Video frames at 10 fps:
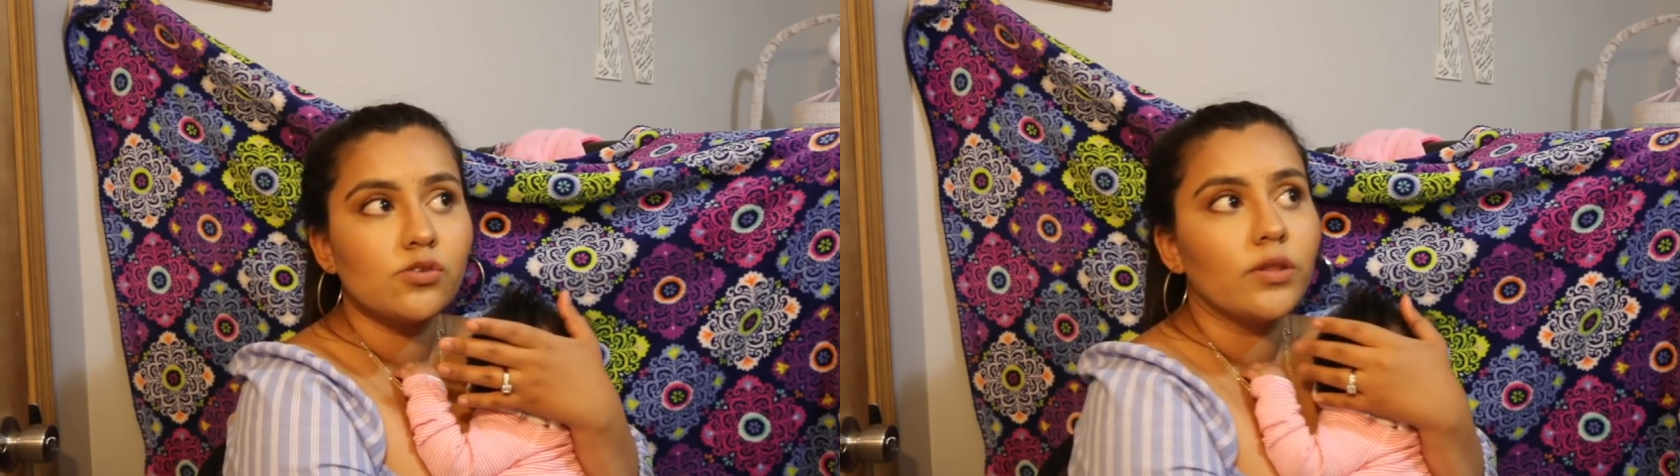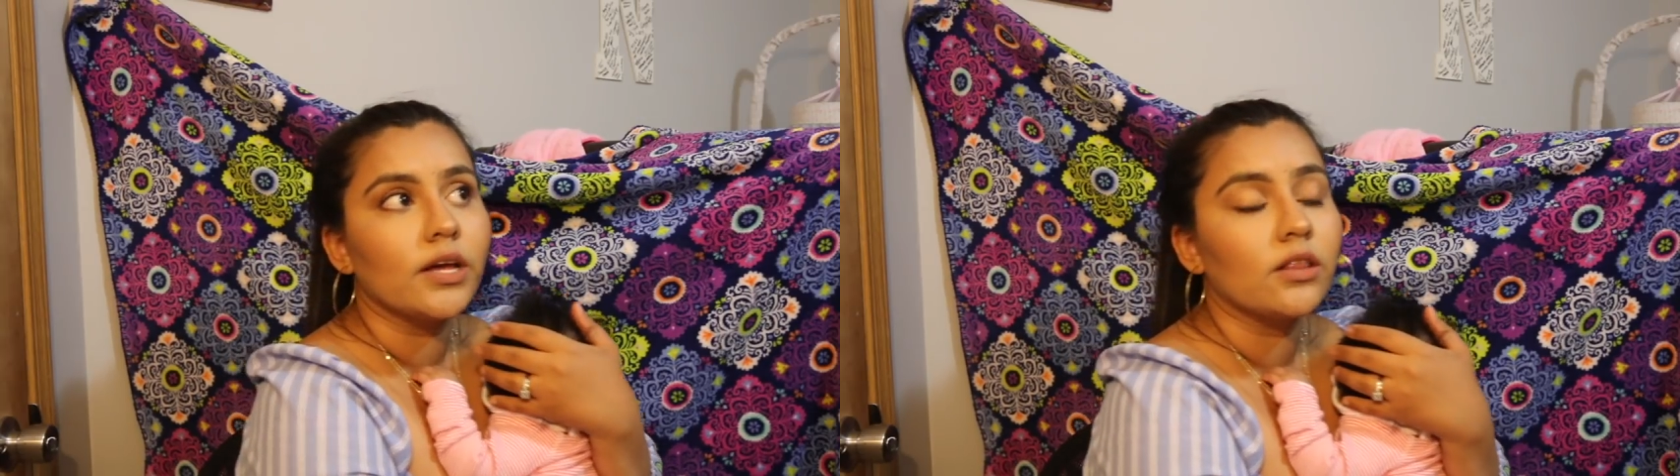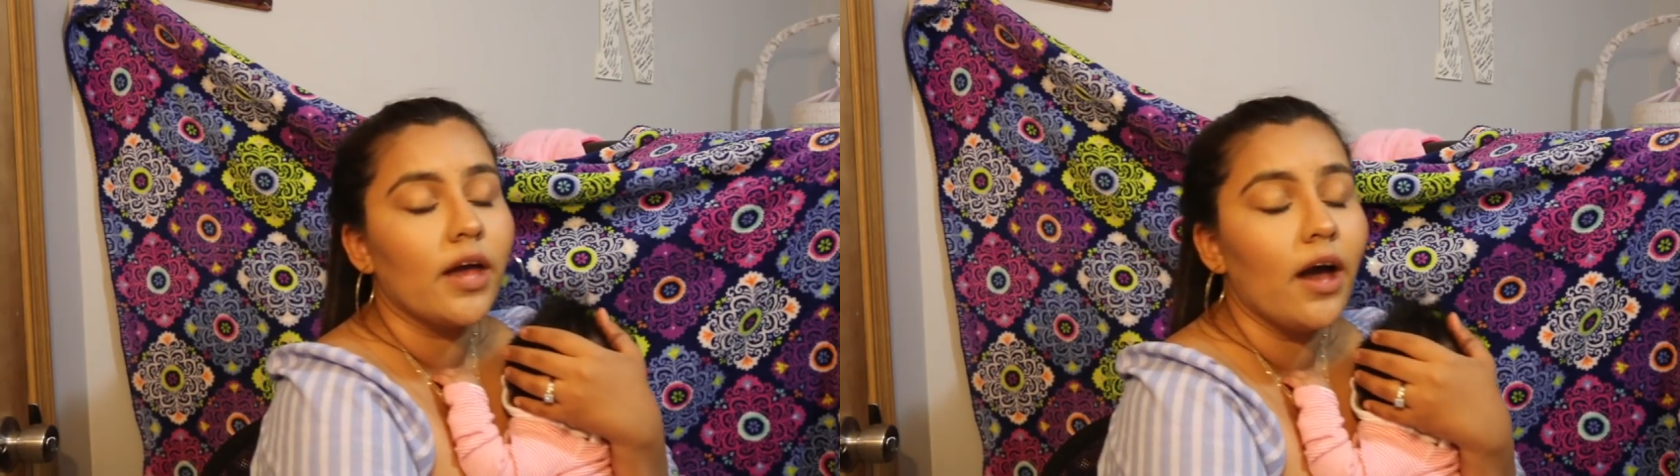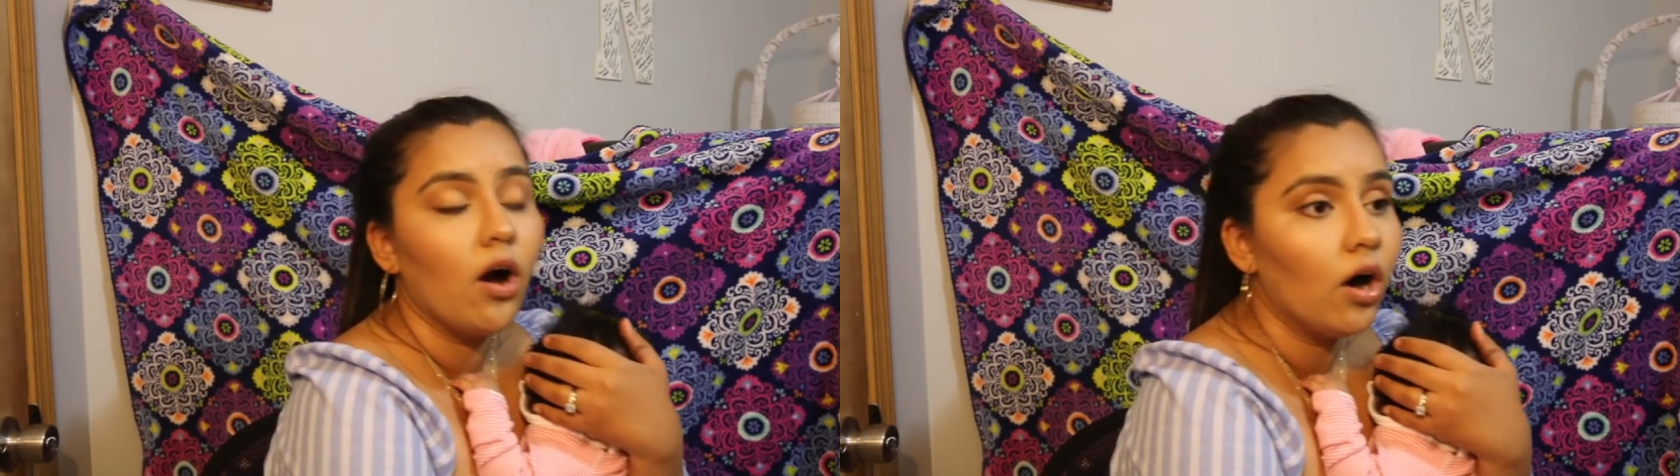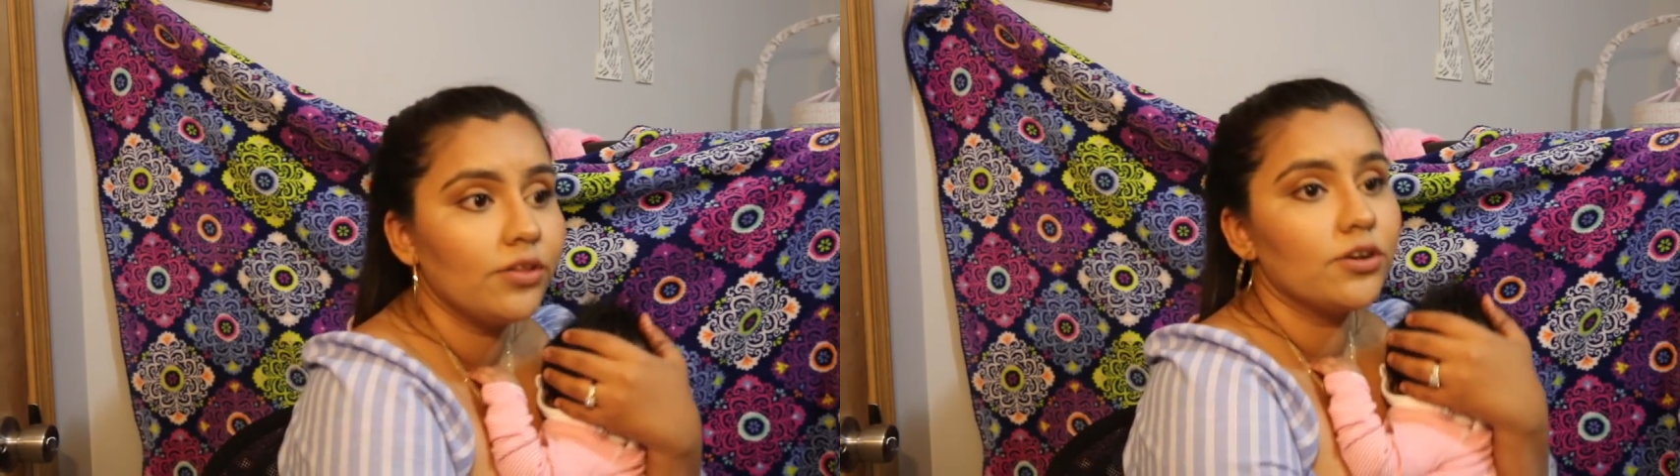So, like,
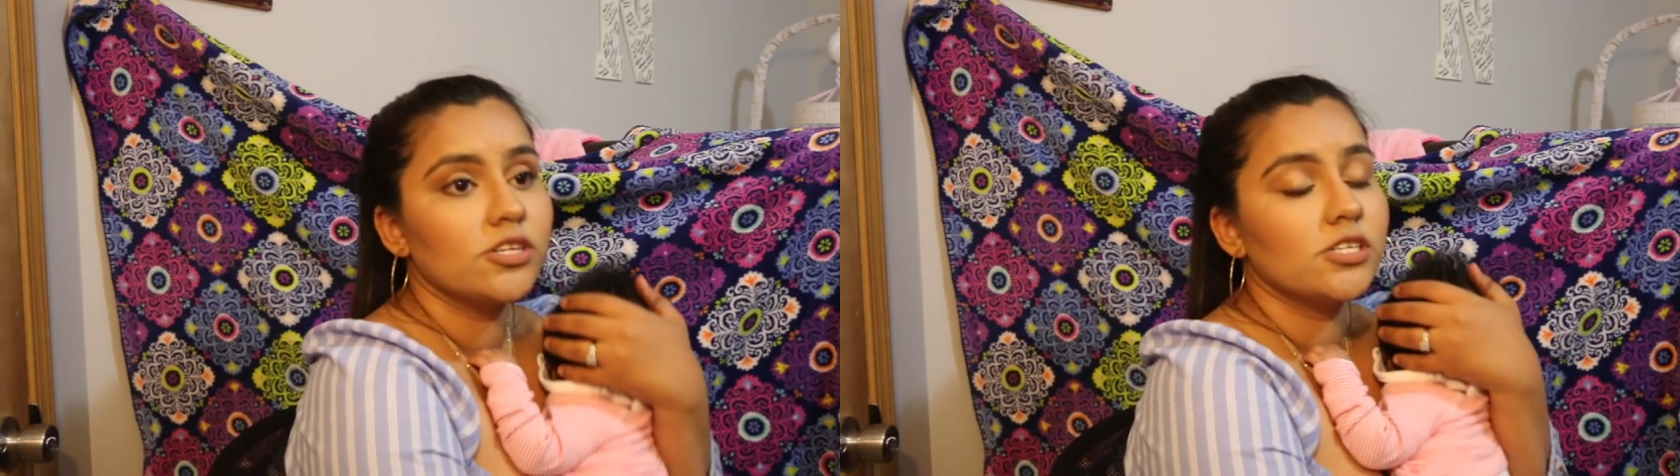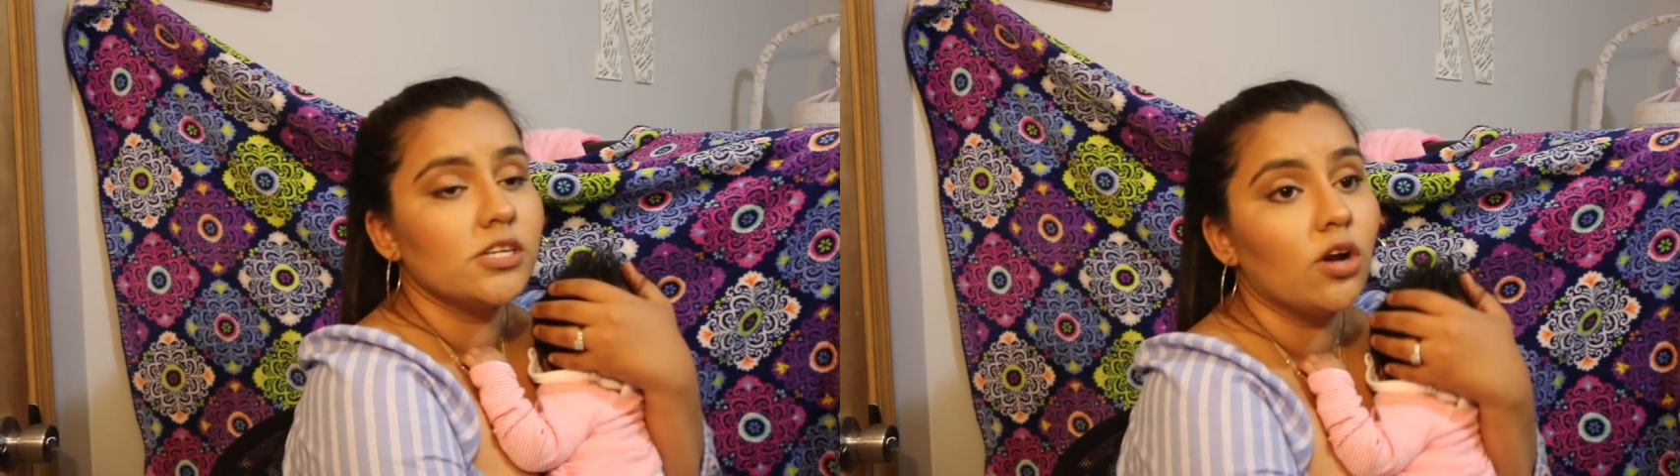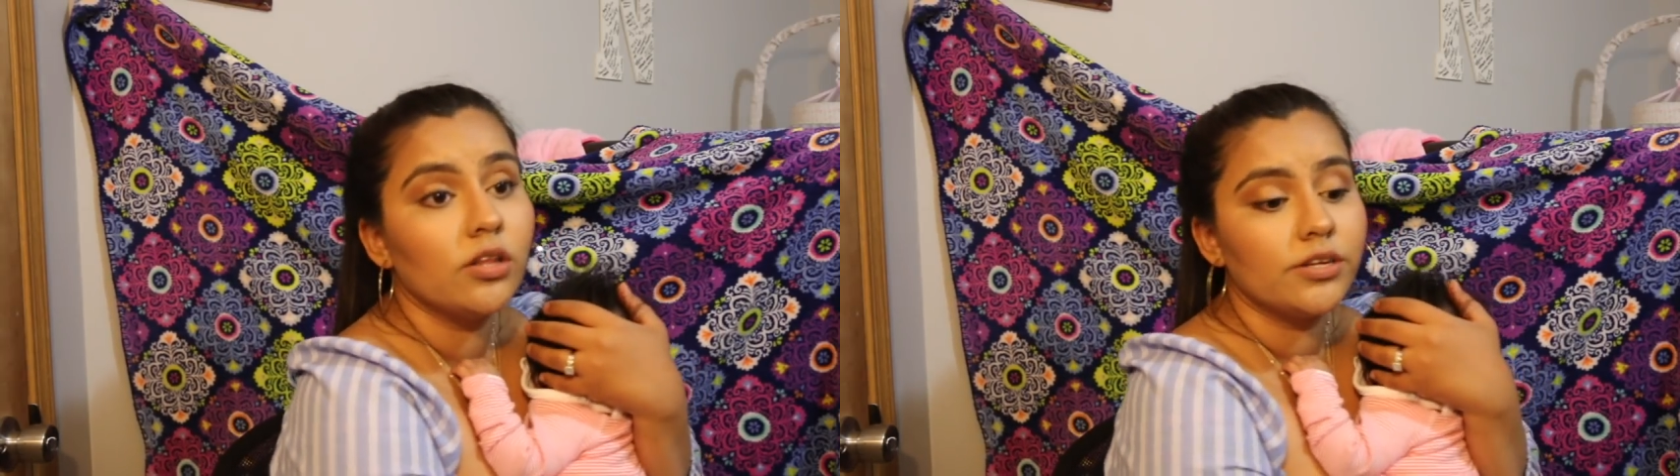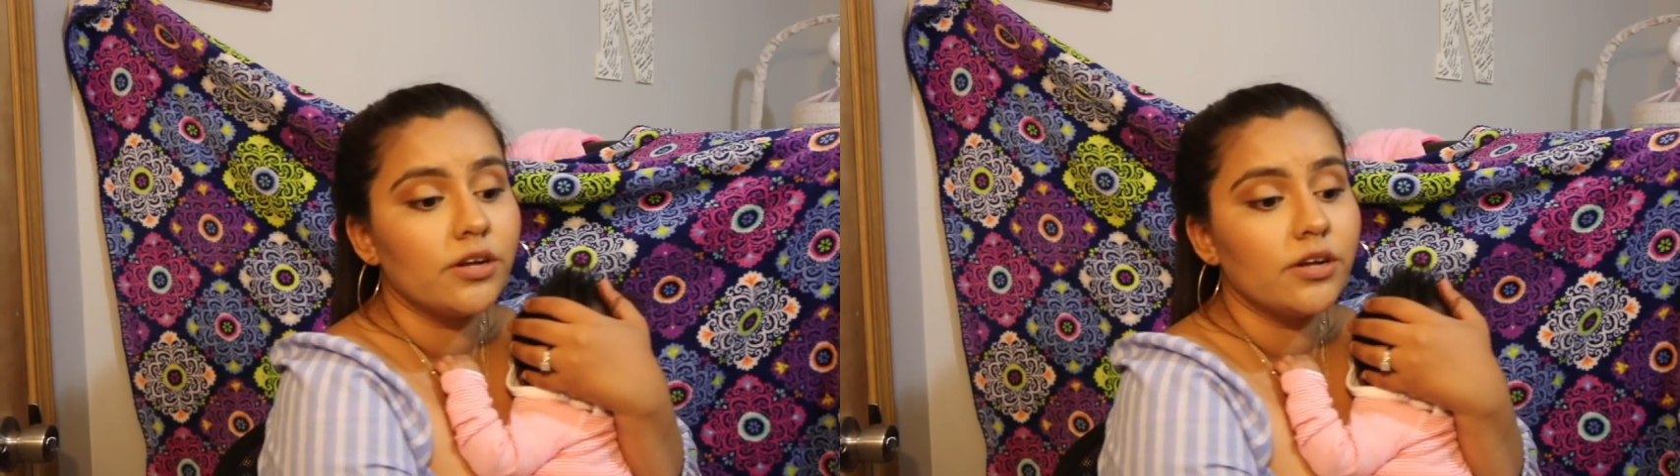all the nurses and all the